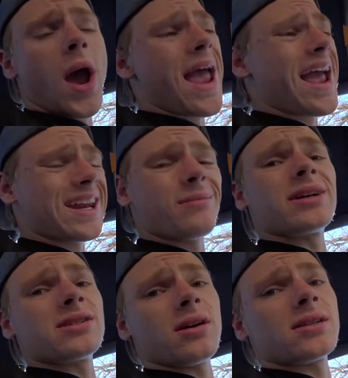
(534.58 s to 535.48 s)
And I'm
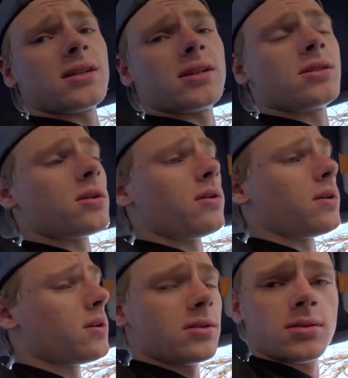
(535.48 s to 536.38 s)
exhausted, so
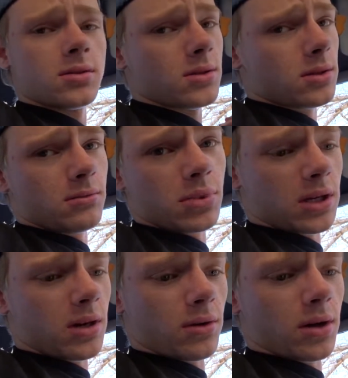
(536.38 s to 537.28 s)
big
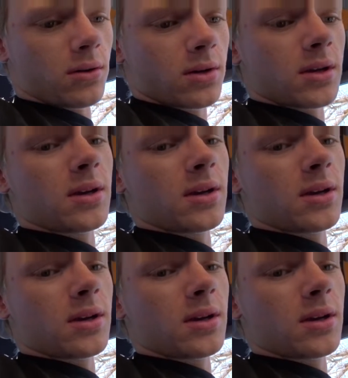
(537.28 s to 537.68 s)
no-go.